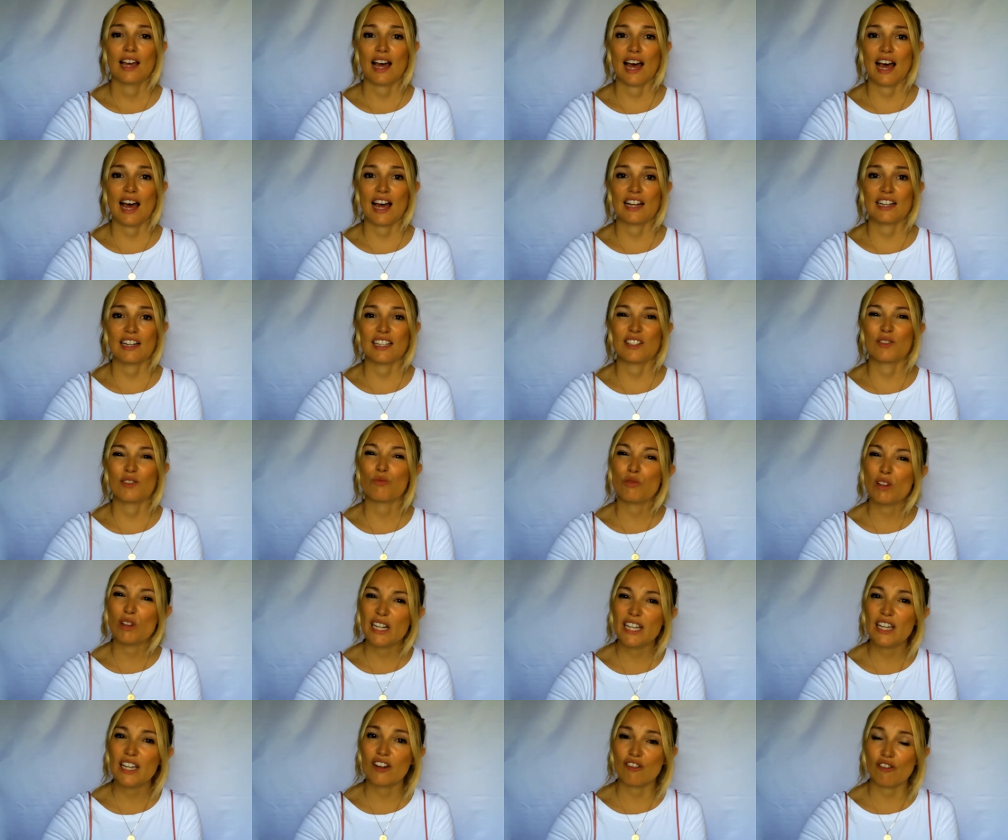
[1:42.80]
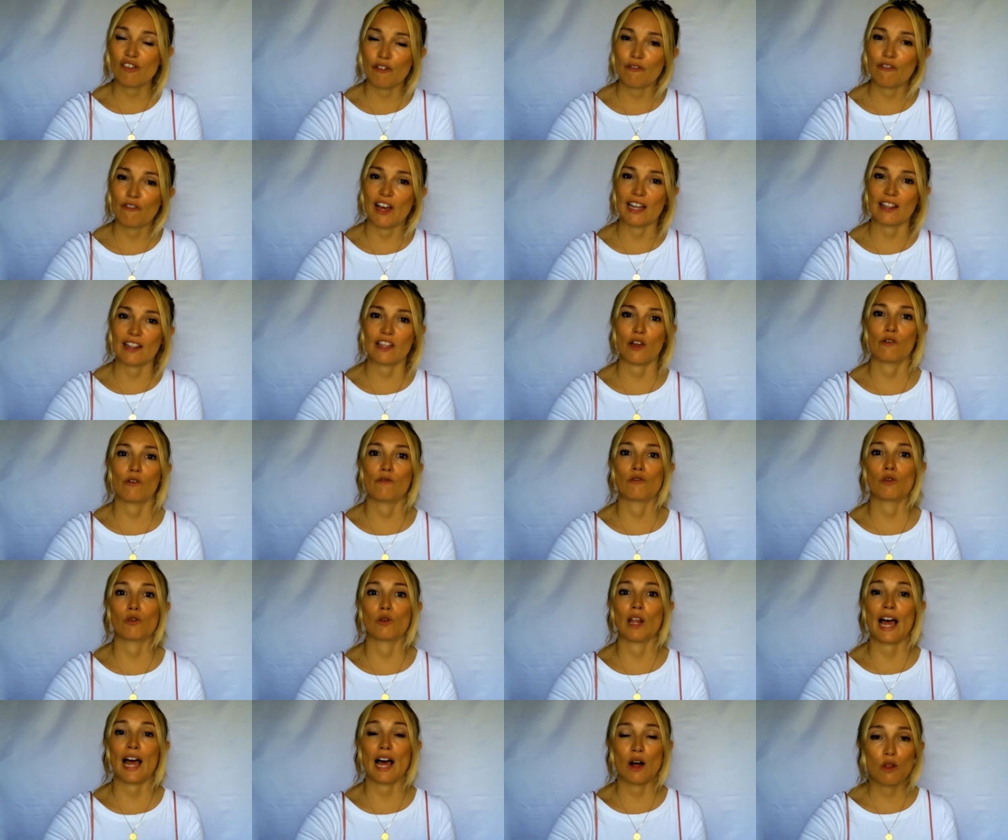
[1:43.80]
and it's really going to affect the
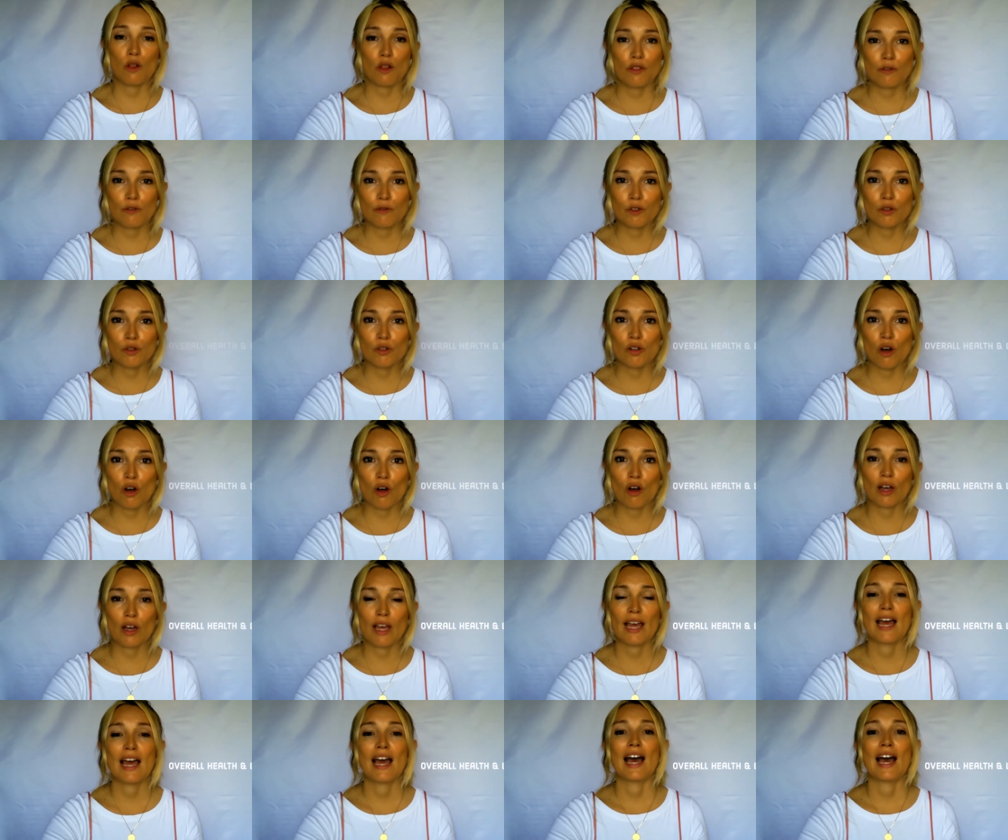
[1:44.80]
overall health of your dog